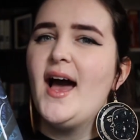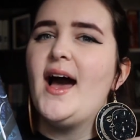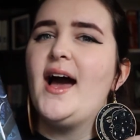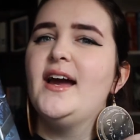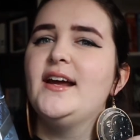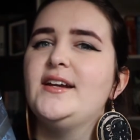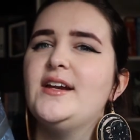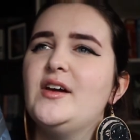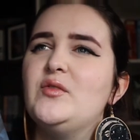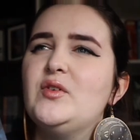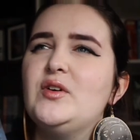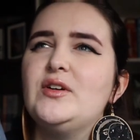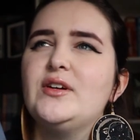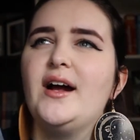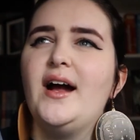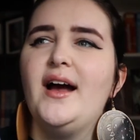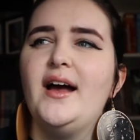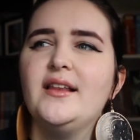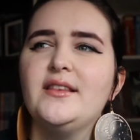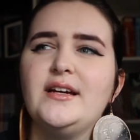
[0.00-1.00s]
I never
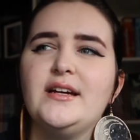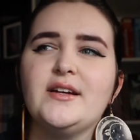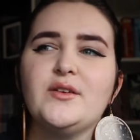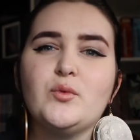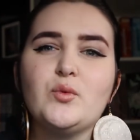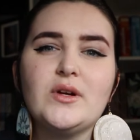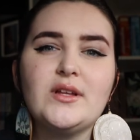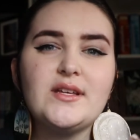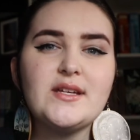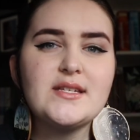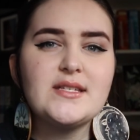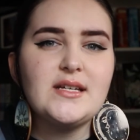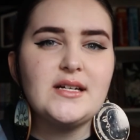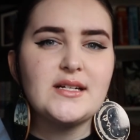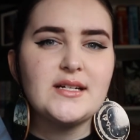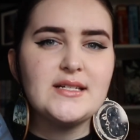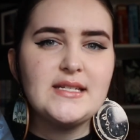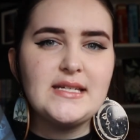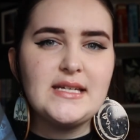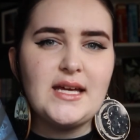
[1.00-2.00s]
got like really
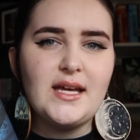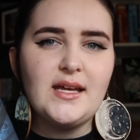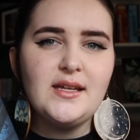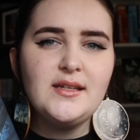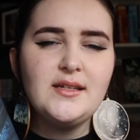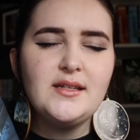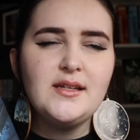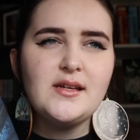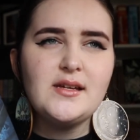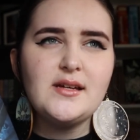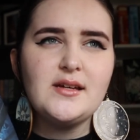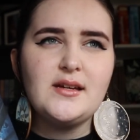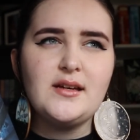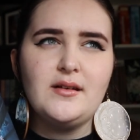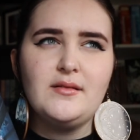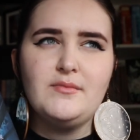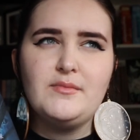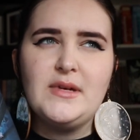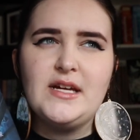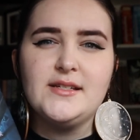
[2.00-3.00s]
sucked in.
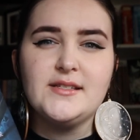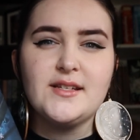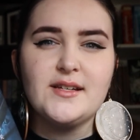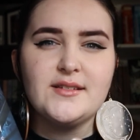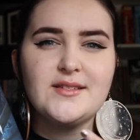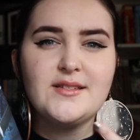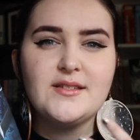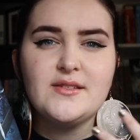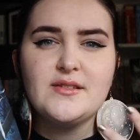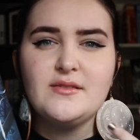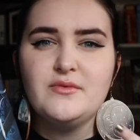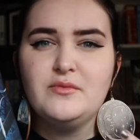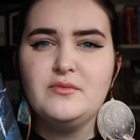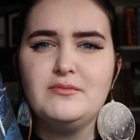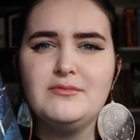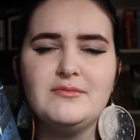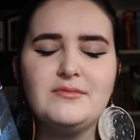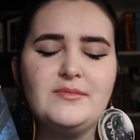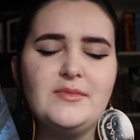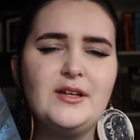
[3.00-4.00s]
It does
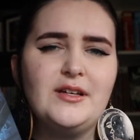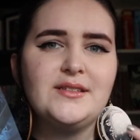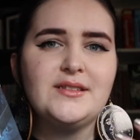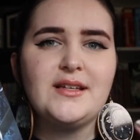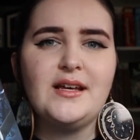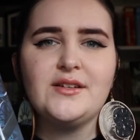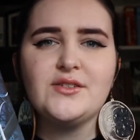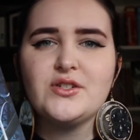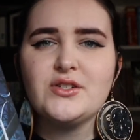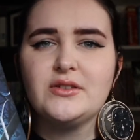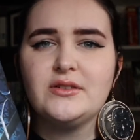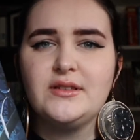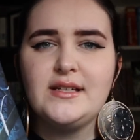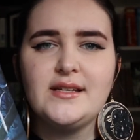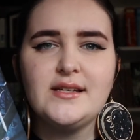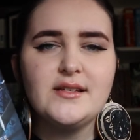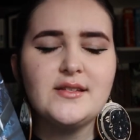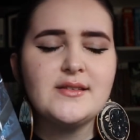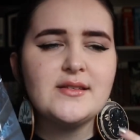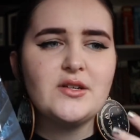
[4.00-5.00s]

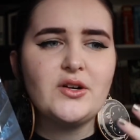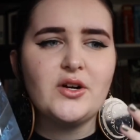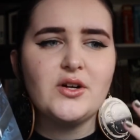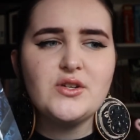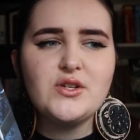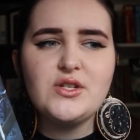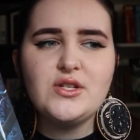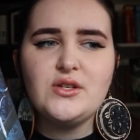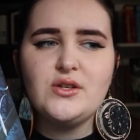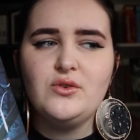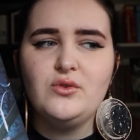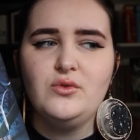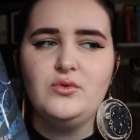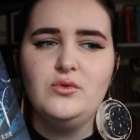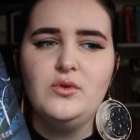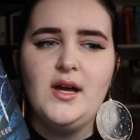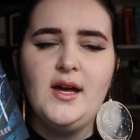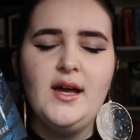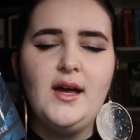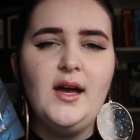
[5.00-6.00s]
essentially start to